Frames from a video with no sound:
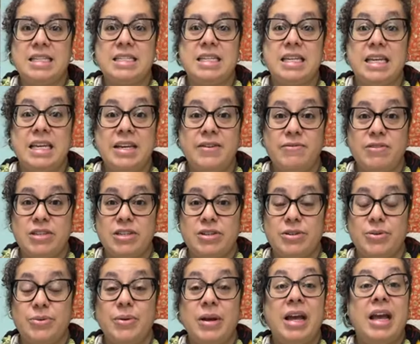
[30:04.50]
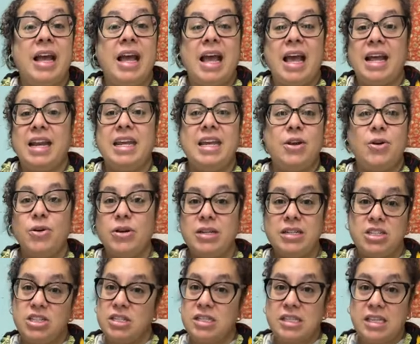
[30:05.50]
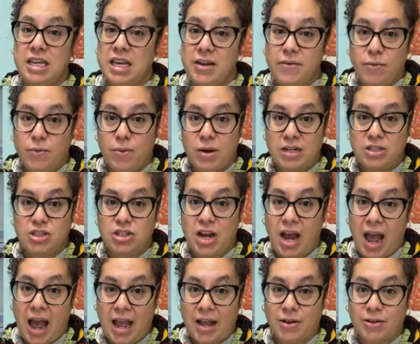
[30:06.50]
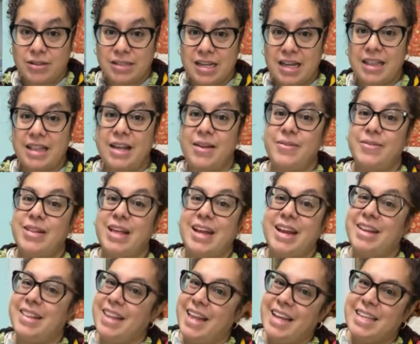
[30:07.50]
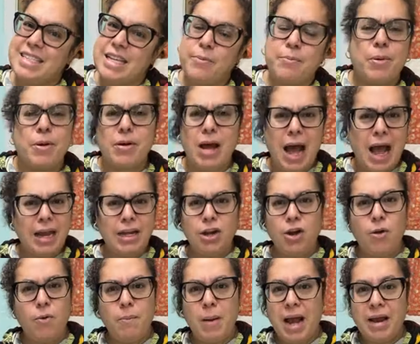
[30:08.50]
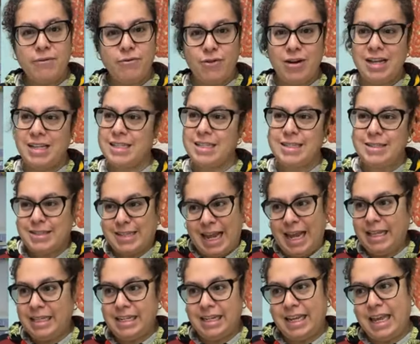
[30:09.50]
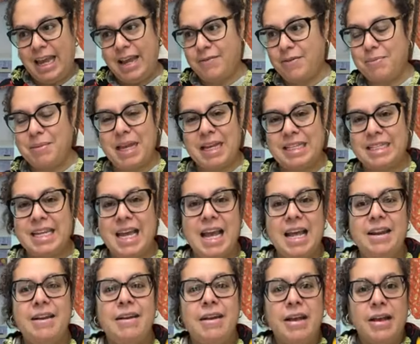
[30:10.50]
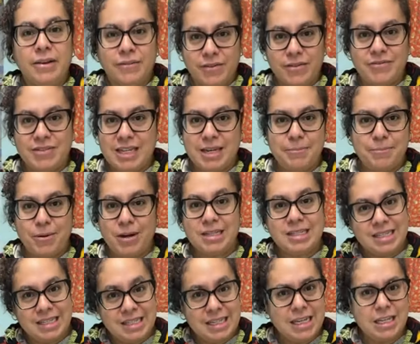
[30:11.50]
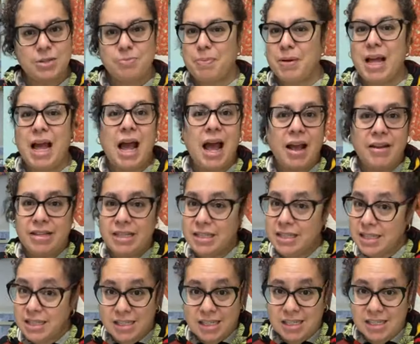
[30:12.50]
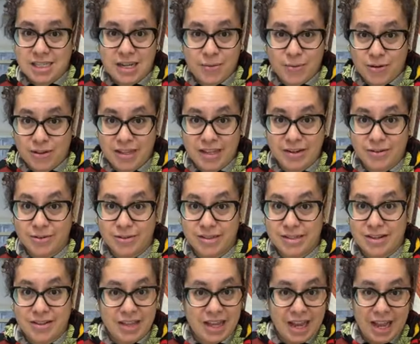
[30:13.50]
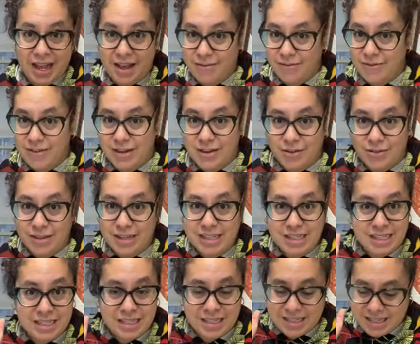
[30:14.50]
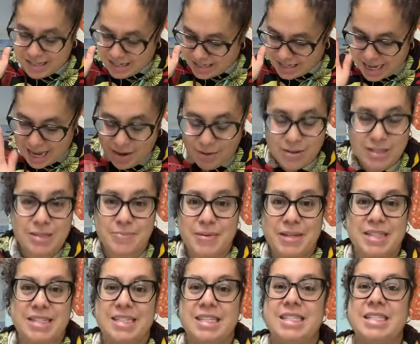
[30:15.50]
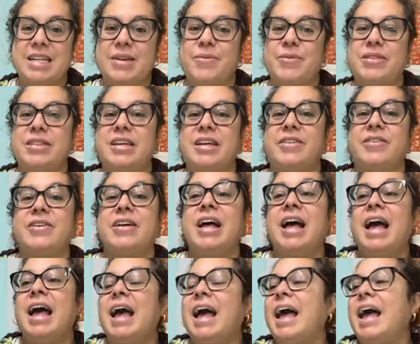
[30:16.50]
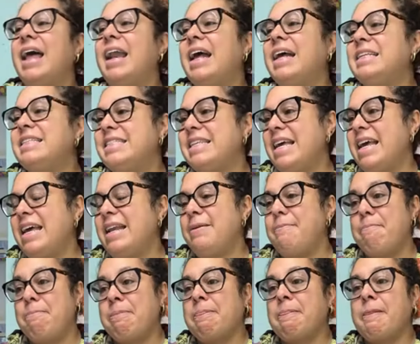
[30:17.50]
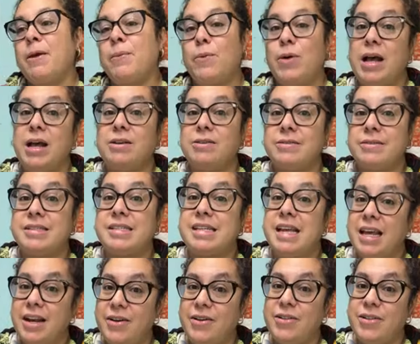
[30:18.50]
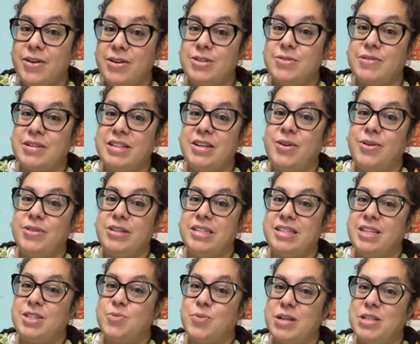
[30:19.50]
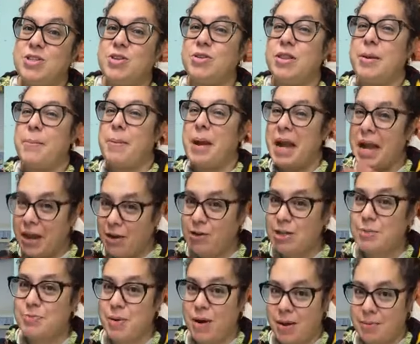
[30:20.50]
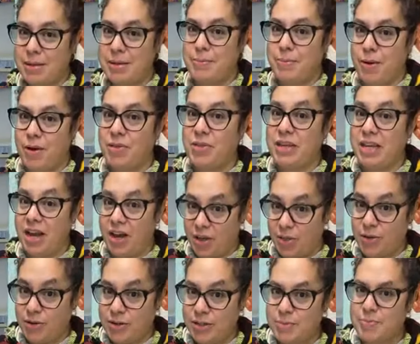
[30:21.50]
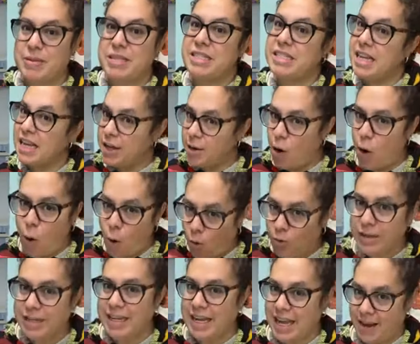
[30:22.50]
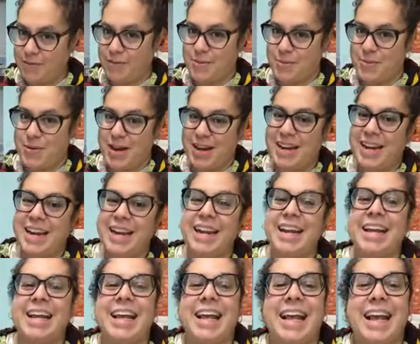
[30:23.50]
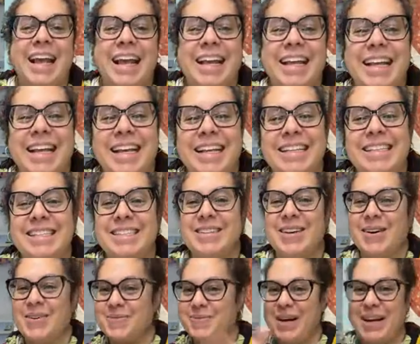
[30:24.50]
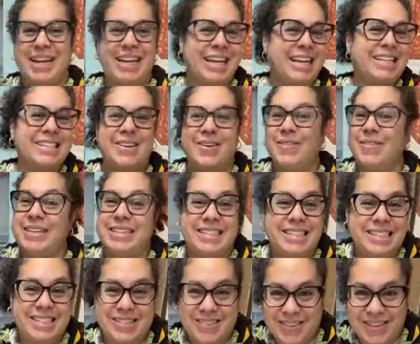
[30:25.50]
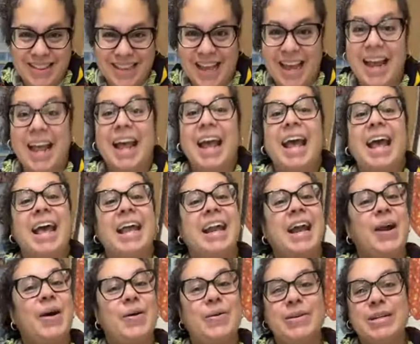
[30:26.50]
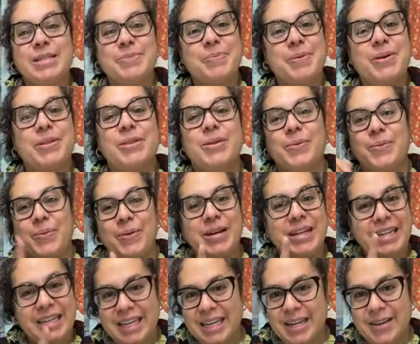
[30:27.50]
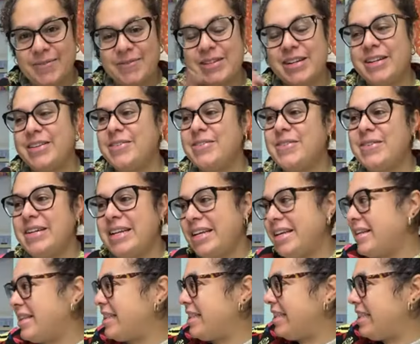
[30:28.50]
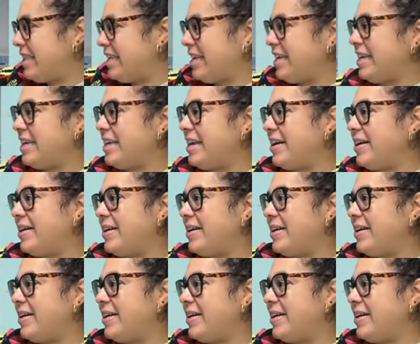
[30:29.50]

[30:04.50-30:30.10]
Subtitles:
to give to, and he couldn't just give one child. And they say, "But I know my friends, Santa gave them like 10, 15 presents each." But I did this since they were little, so they have, you know, this is just how it's been since they were little. And I said, well, Santa Claus really only does one, so their parents probably bought the others, but Santa only gave them one. And so my kids always just thought that. And I always put the one gift underneath the